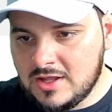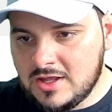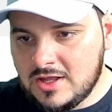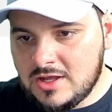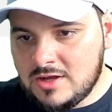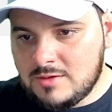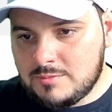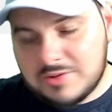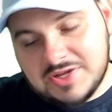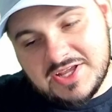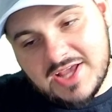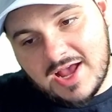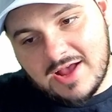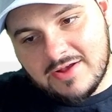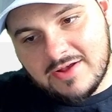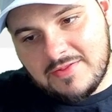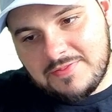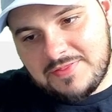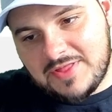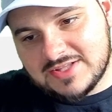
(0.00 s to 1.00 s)
But yeah,
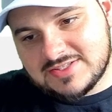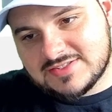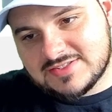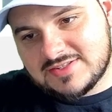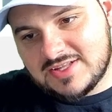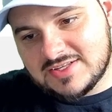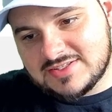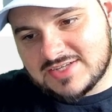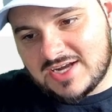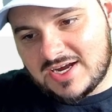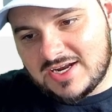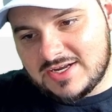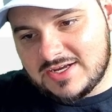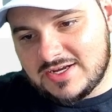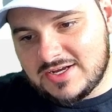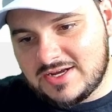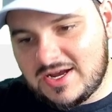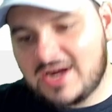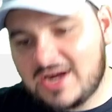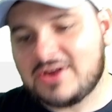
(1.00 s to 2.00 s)
that's kind
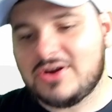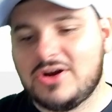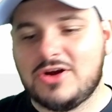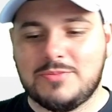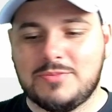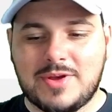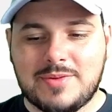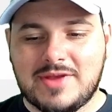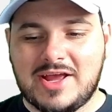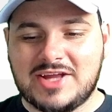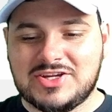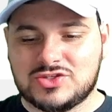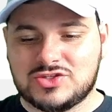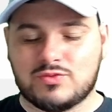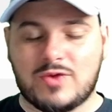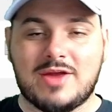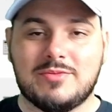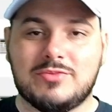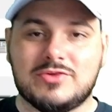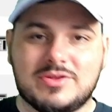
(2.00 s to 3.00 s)
of, I don't know, maybe I just
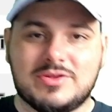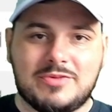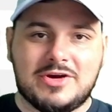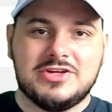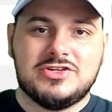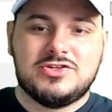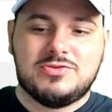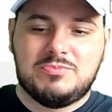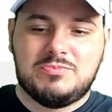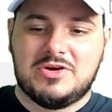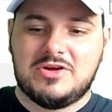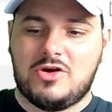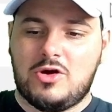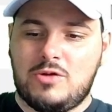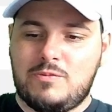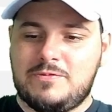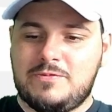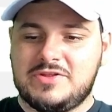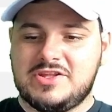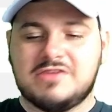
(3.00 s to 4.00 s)
rambled a bunch, but
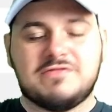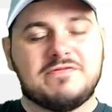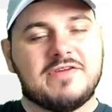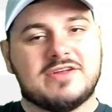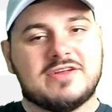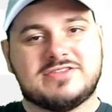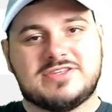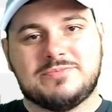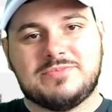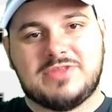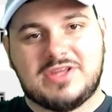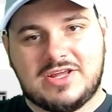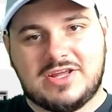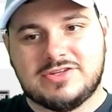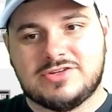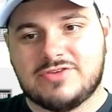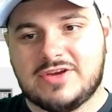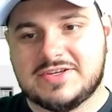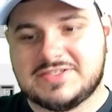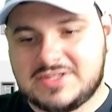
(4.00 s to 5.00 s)
hopefully you found something
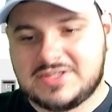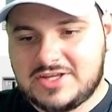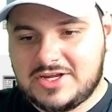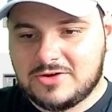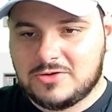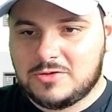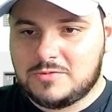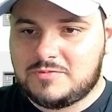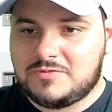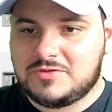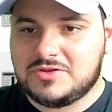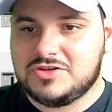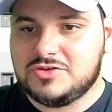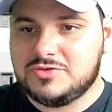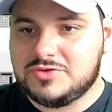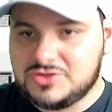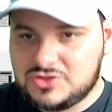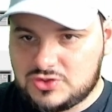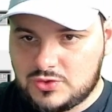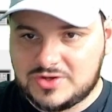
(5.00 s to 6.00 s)
interesting here. Hopefully you
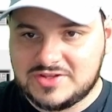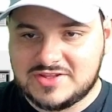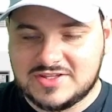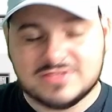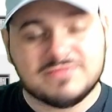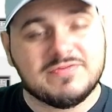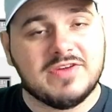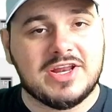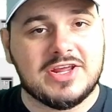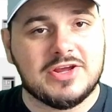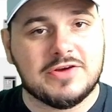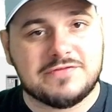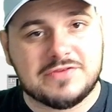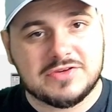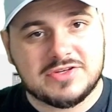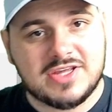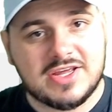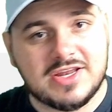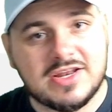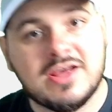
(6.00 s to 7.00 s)
enjoyed this video. If you
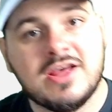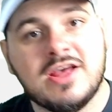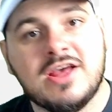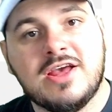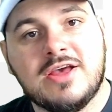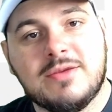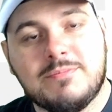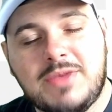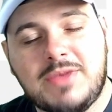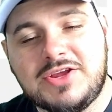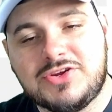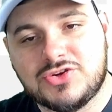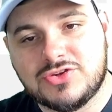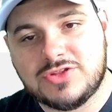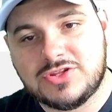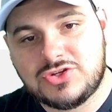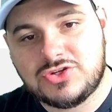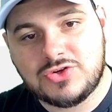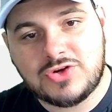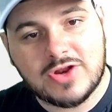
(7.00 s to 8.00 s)
did, make sure
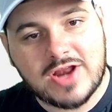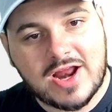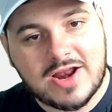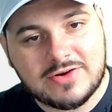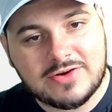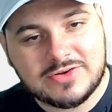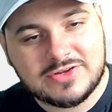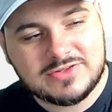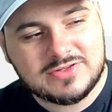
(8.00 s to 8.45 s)
that you go down